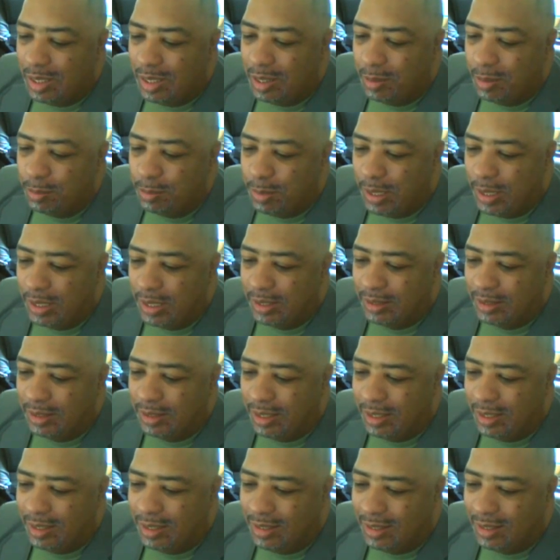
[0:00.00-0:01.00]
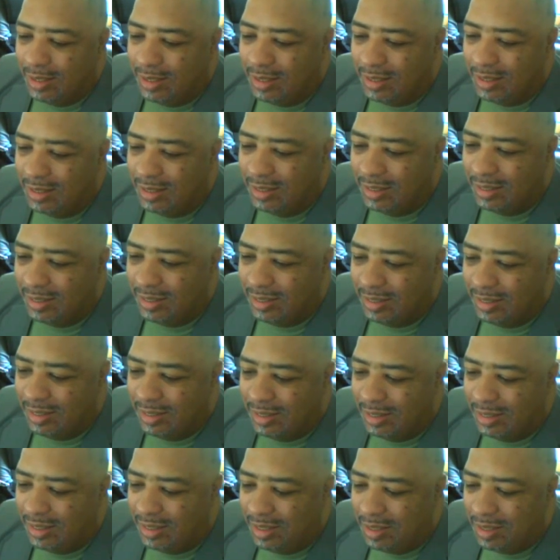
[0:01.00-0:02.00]
but
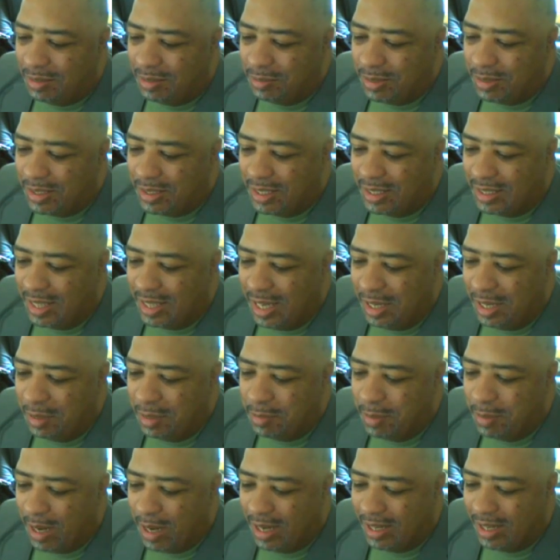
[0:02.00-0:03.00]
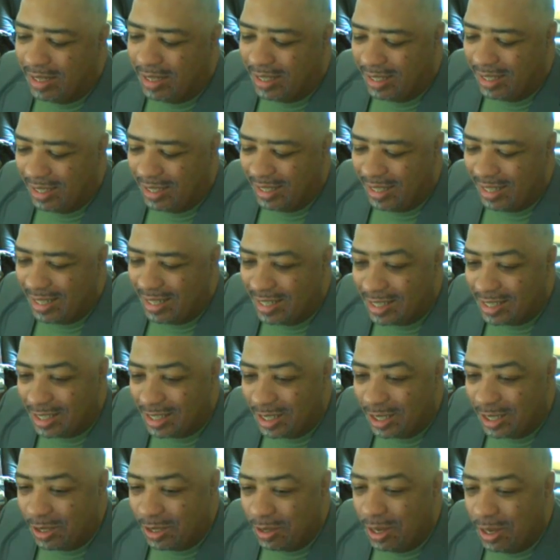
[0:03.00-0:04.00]
the thing about it is,
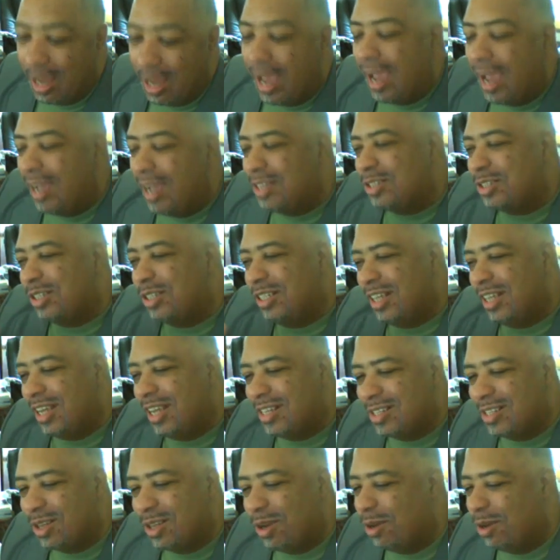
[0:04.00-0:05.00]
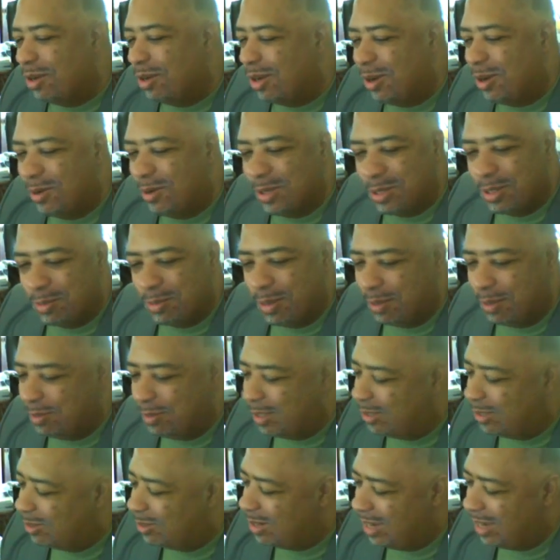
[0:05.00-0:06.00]
you know, actually that song always made
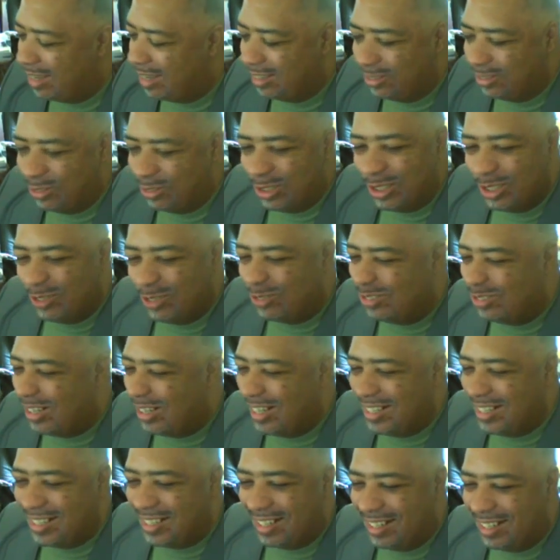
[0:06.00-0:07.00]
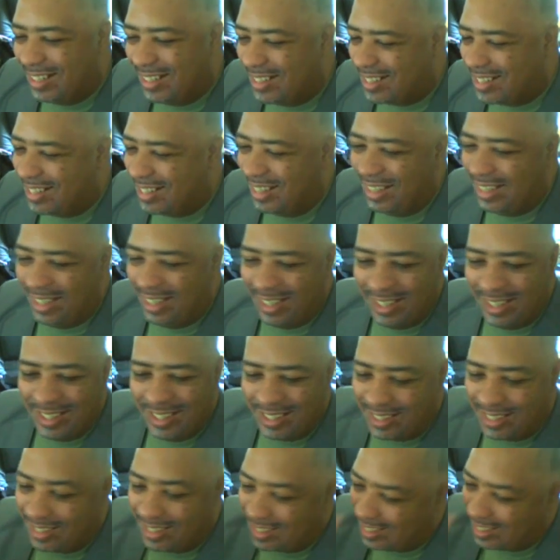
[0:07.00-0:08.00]
me cry. With Ray Charles singing it,
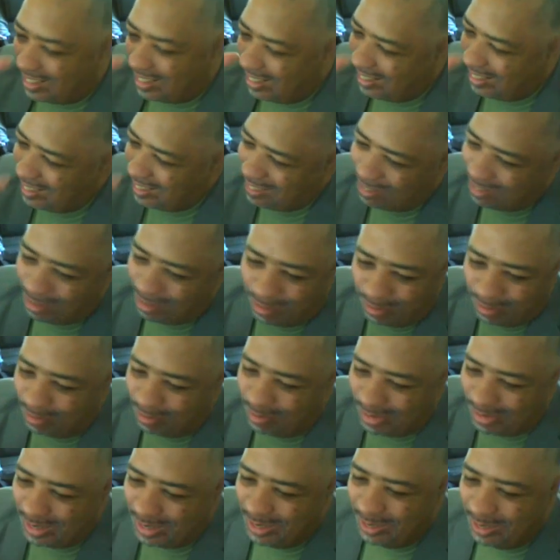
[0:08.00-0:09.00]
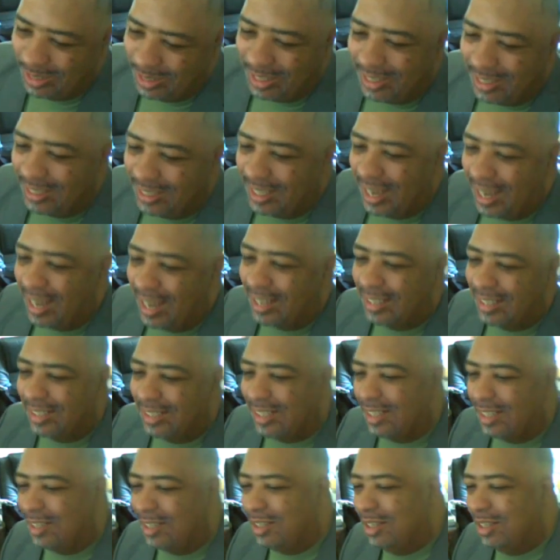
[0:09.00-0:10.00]
it's just like, you gotta
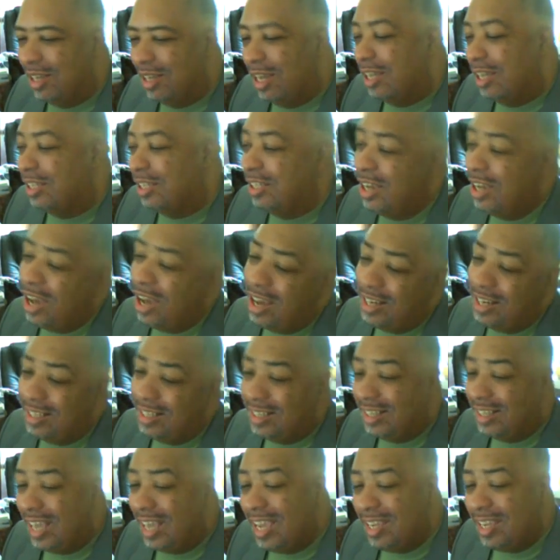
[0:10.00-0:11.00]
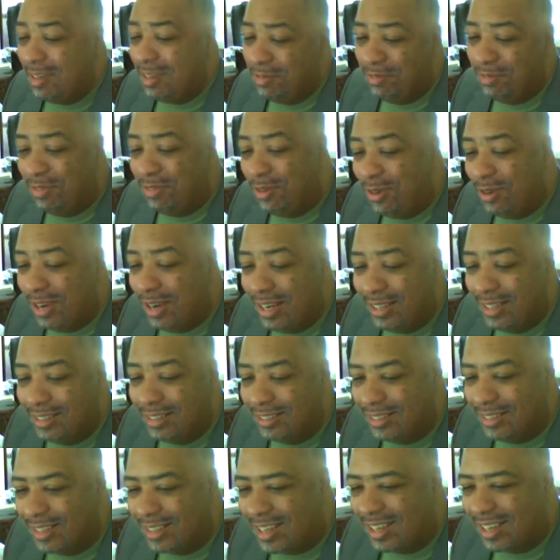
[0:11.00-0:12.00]
love. You gotta thank him for it.
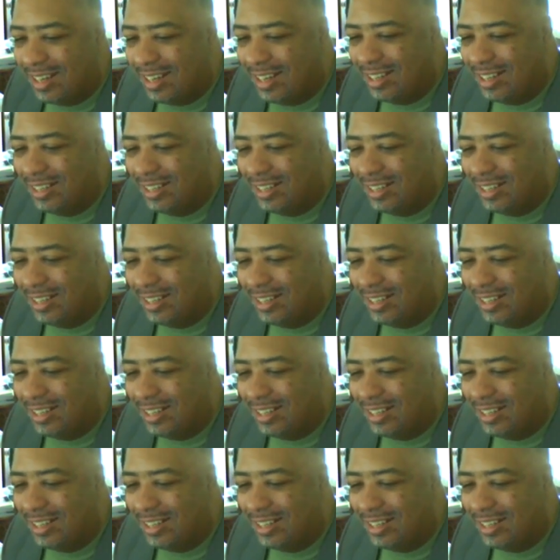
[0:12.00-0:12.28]
You